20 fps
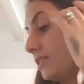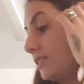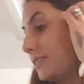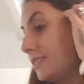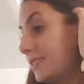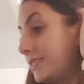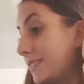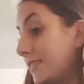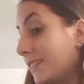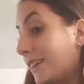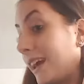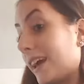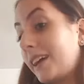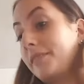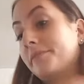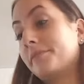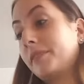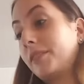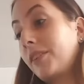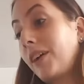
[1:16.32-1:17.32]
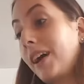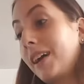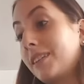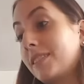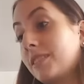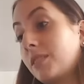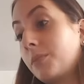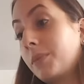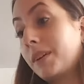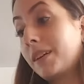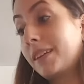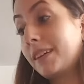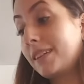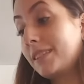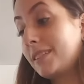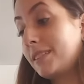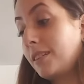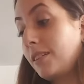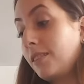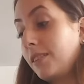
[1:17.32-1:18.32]
So yeah, okay, so we're going to
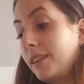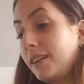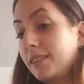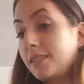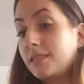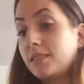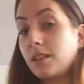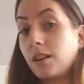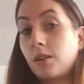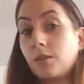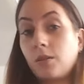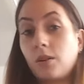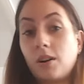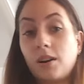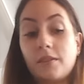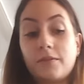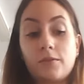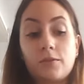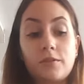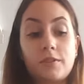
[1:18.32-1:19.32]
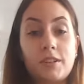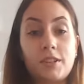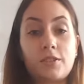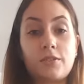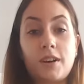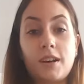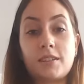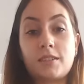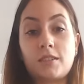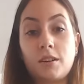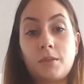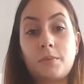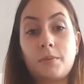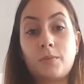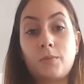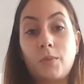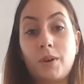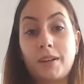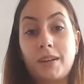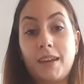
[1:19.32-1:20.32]
get started. So I've already cracked
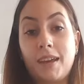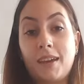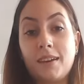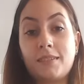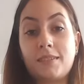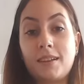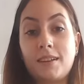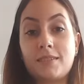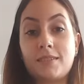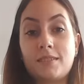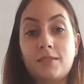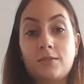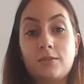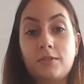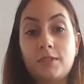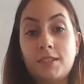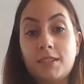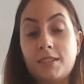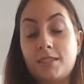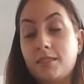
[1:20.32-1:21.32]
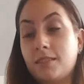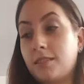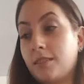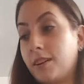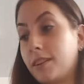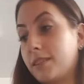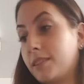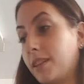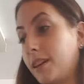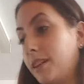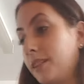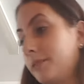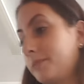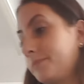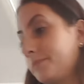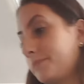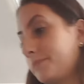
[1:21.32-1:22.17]
open 1 egg, that's already inside there.